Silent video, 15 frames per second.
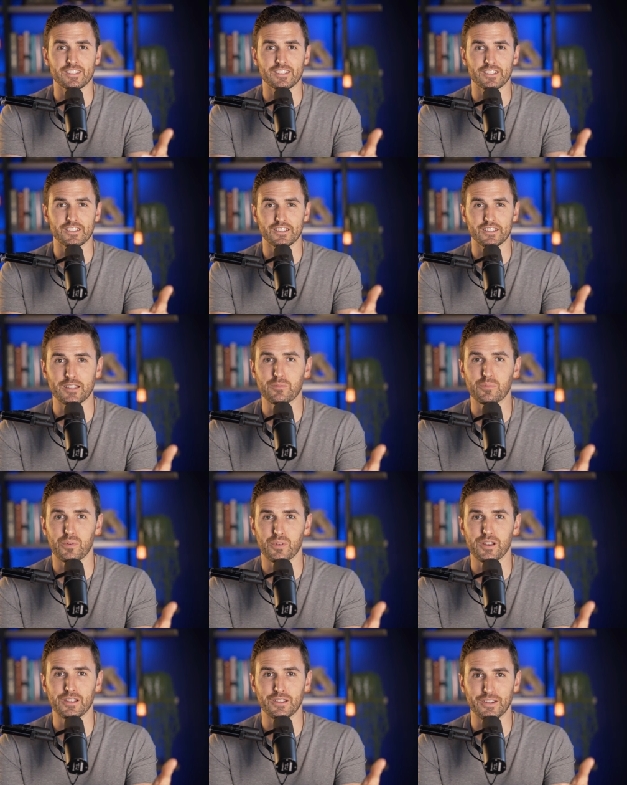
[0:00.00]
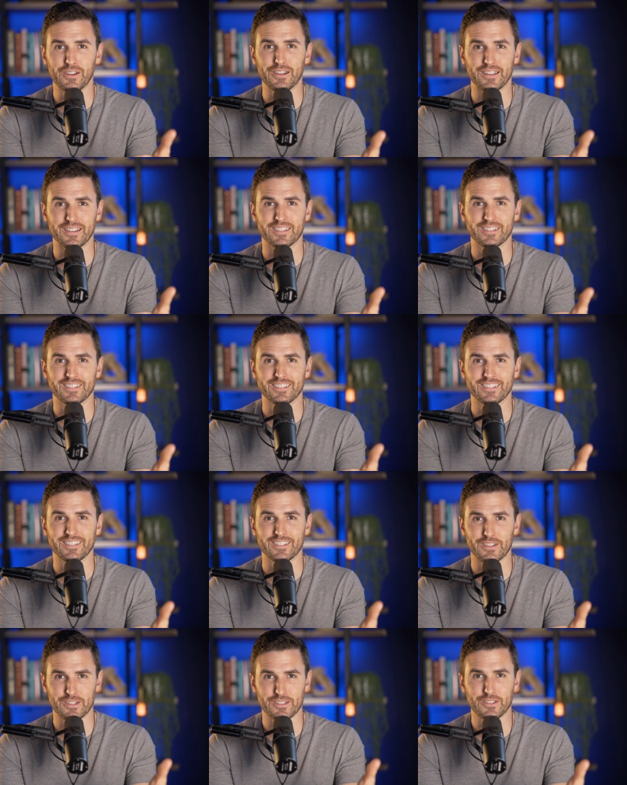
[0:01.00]
you did pretty good.
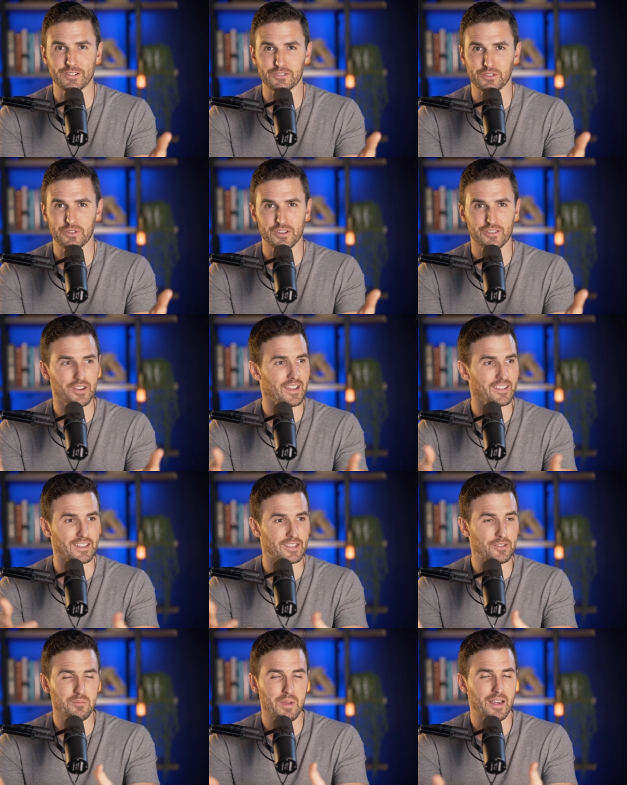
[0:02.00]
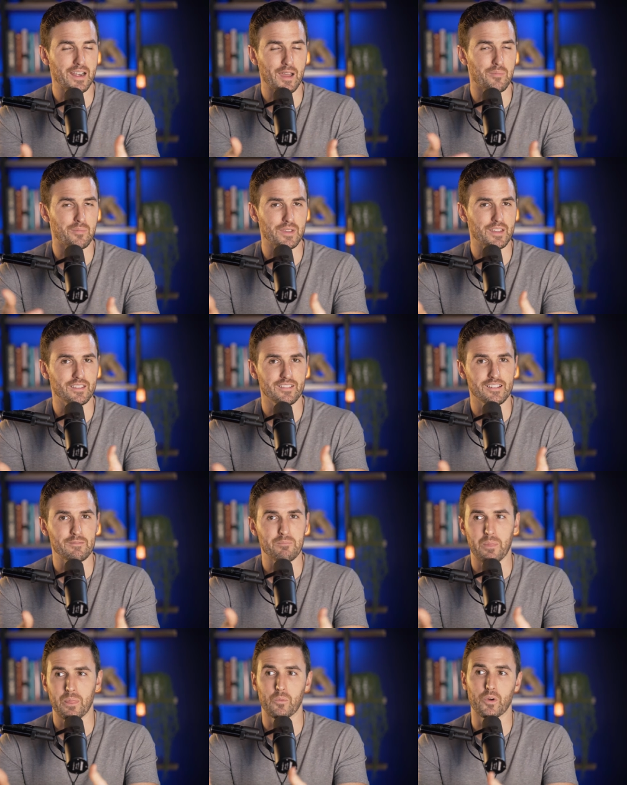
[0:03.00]
You're still doing great. Like you might not be
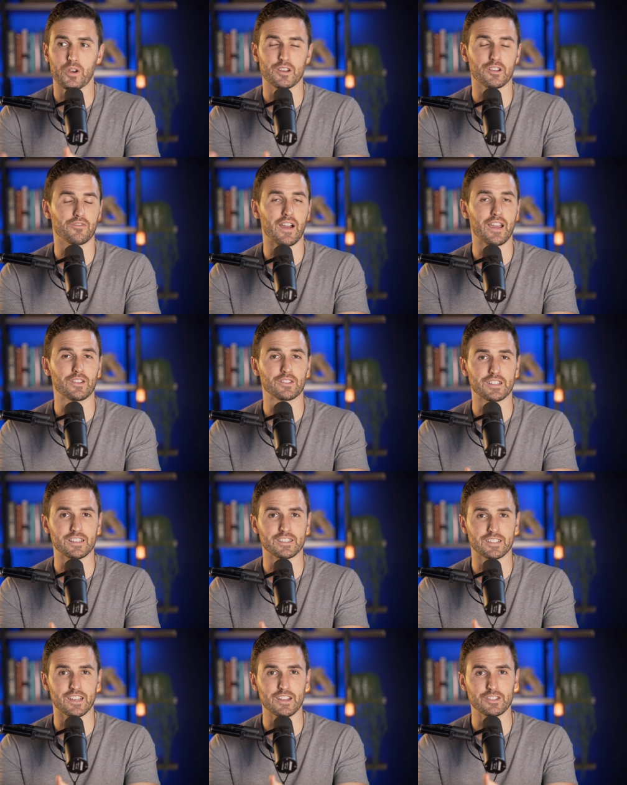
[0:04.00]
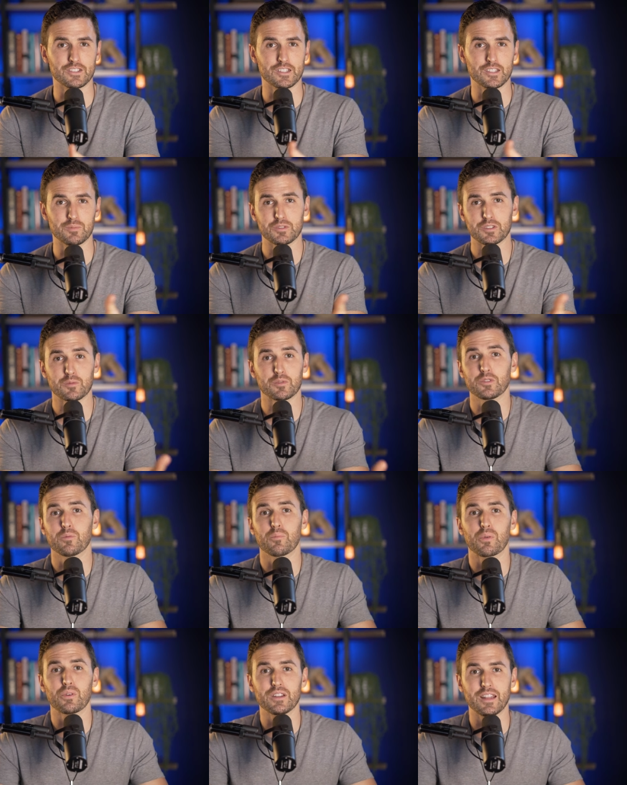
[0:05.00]
where your final destination is, but you're
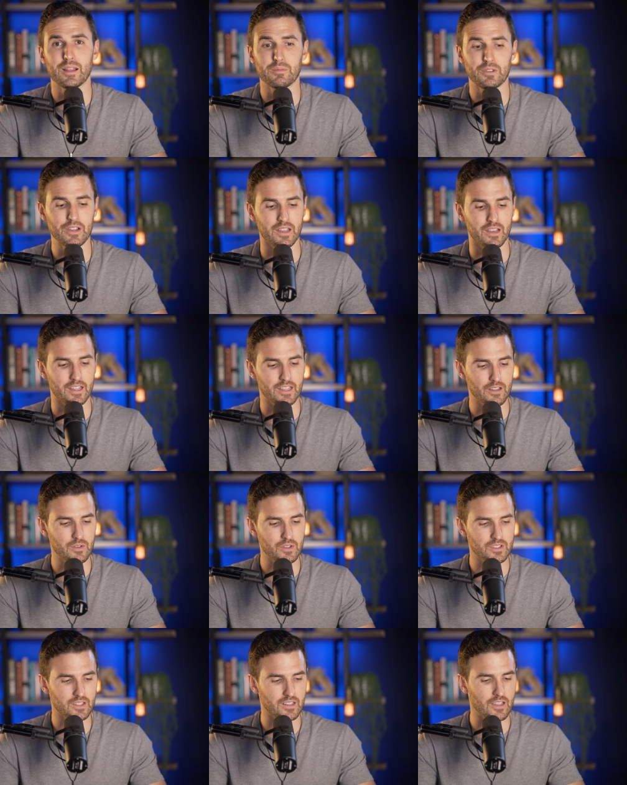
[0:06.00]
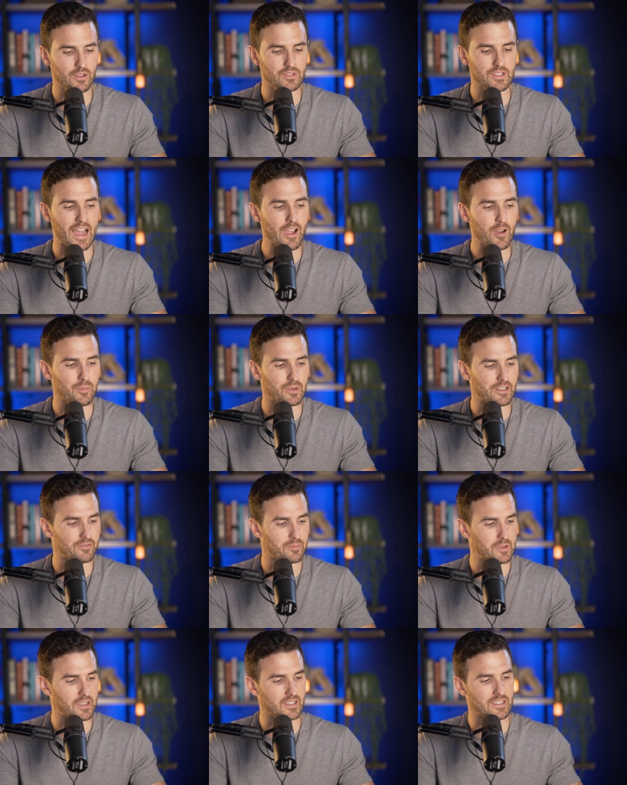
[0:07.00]
doing pretty damn good. And it was an, it was eye-opening
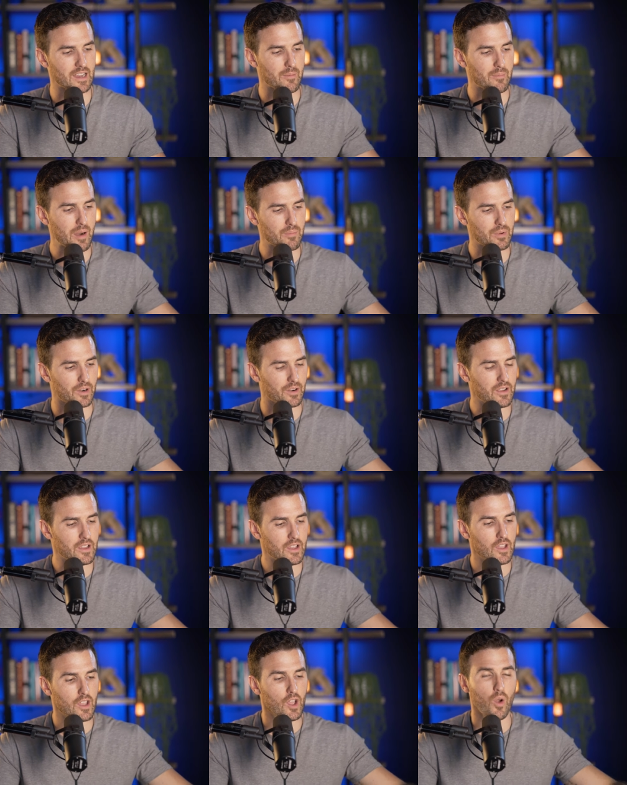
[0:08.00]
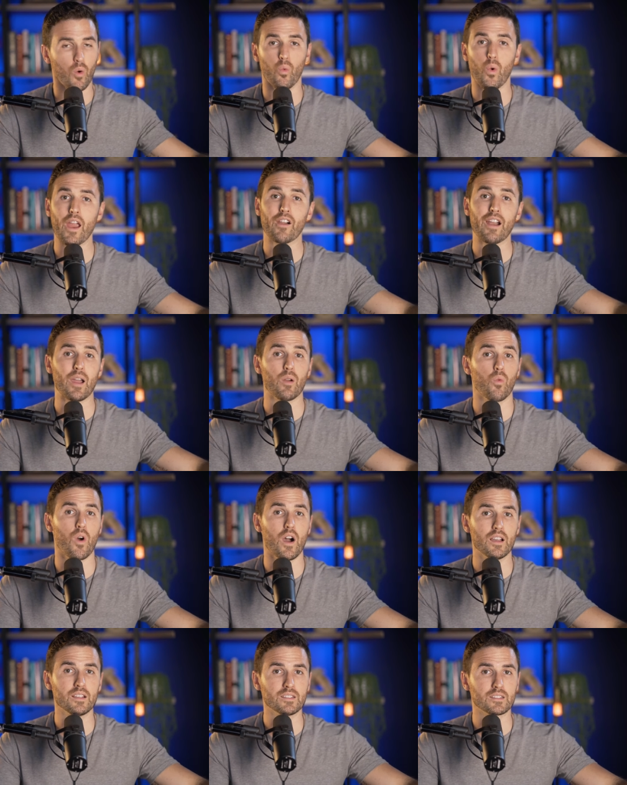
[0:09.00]
for me because I remember where I
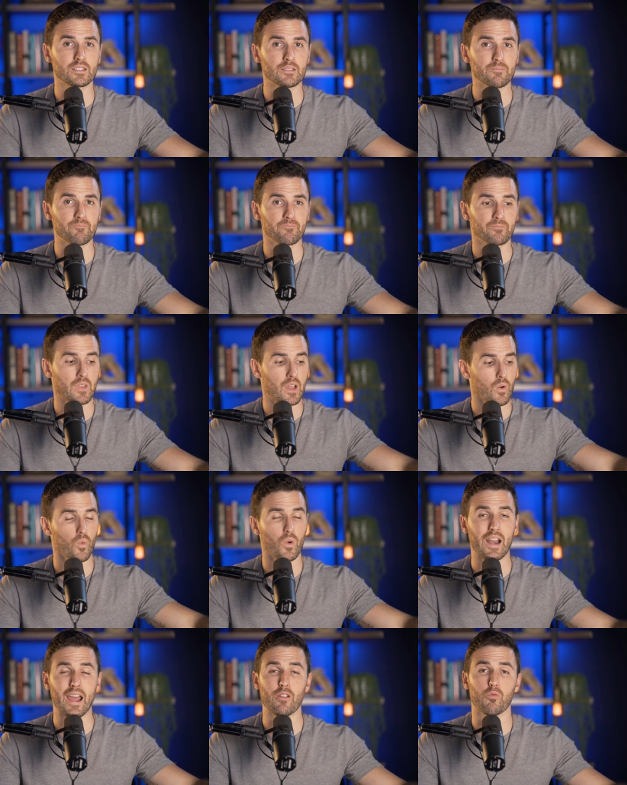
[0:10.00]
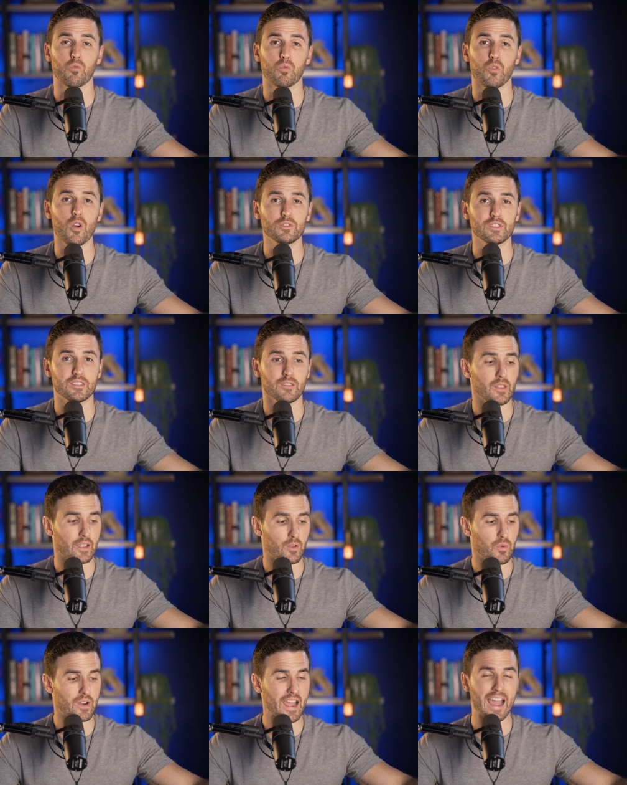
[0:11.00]
was when I wrote
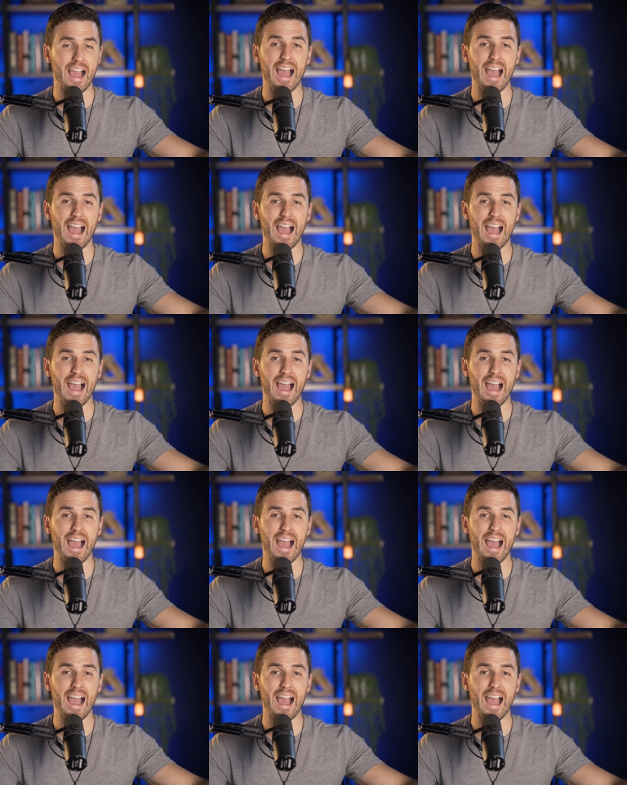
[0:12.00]
like when I